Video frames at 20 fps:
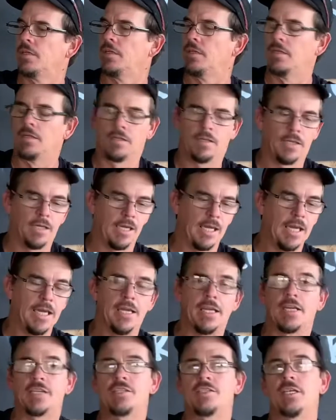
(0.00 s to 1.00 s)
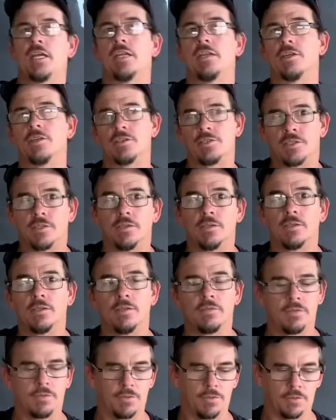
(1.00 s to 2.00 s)
lead extenders, if
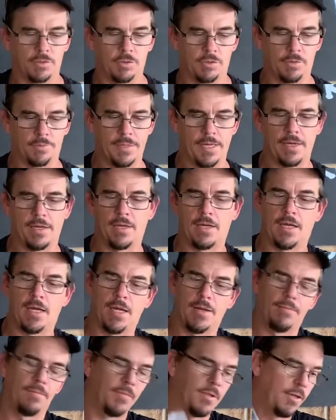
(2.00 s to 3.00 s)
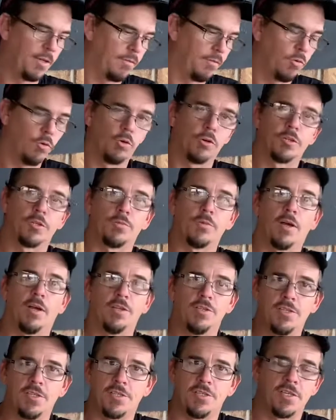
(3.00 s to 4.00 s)
you want to call them that I've ordered as well,
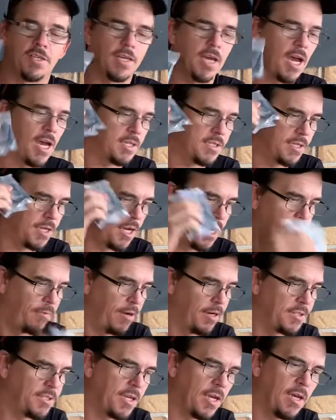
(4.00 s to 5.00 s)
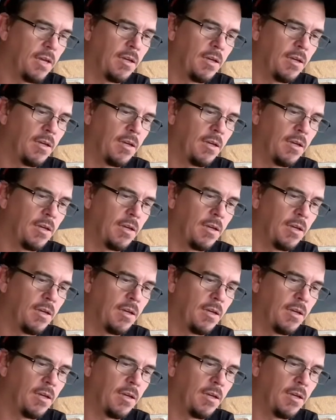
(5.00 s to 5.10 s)
just in case they don't reach. So,